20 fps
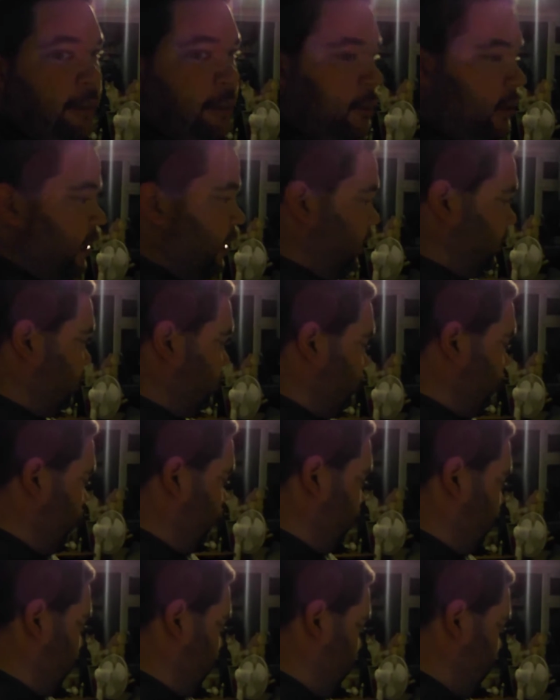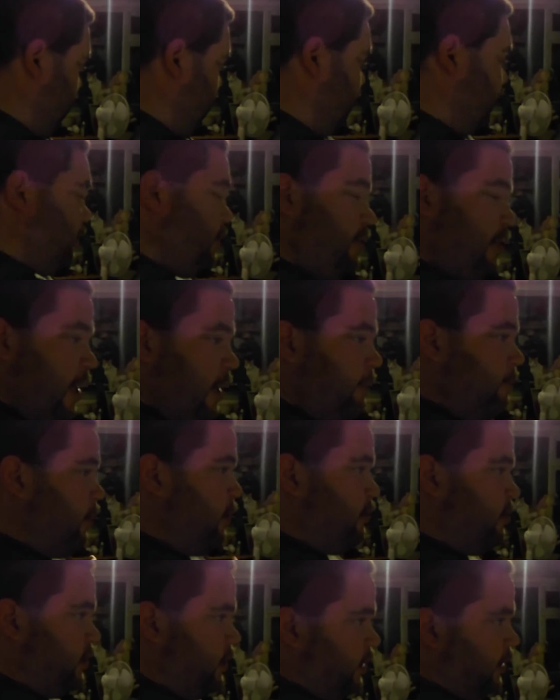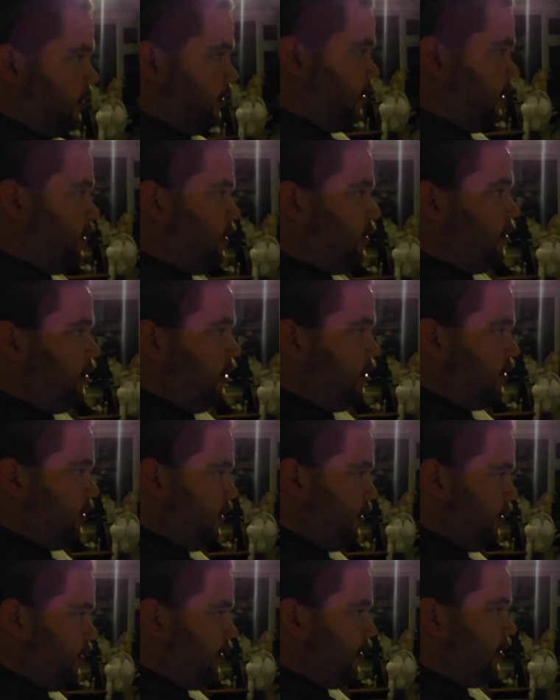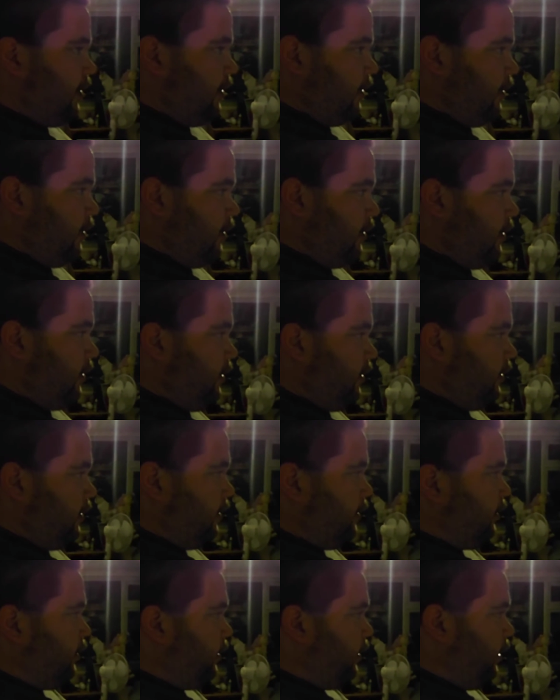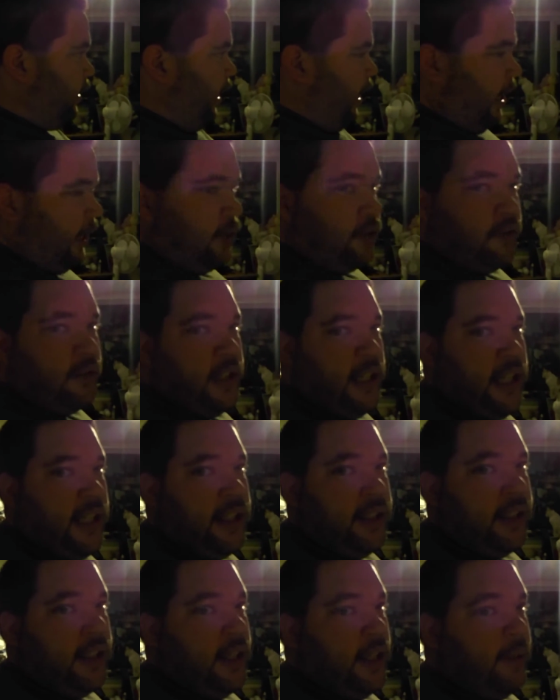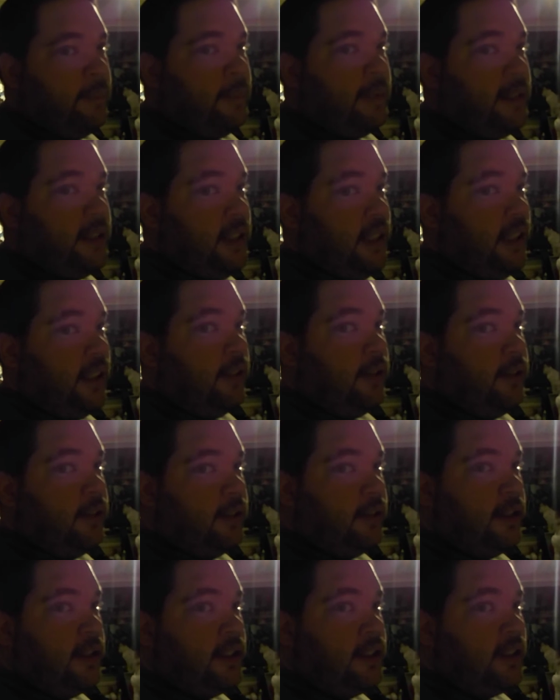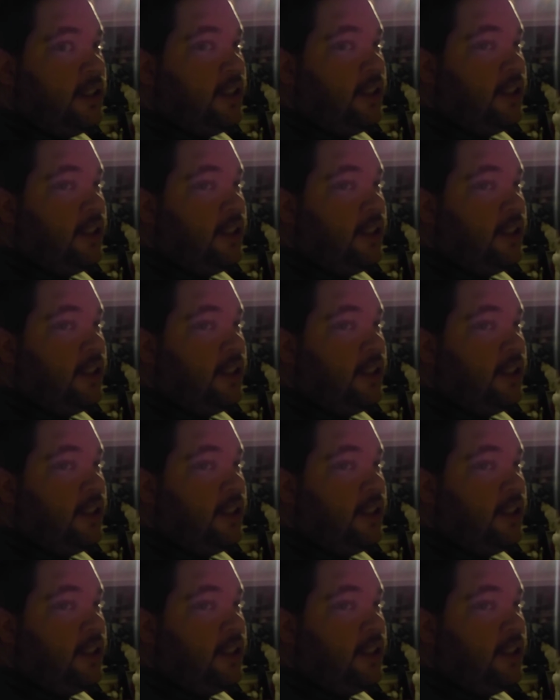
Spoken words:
but that is mostly, I do that mostly just as a extra income thing, because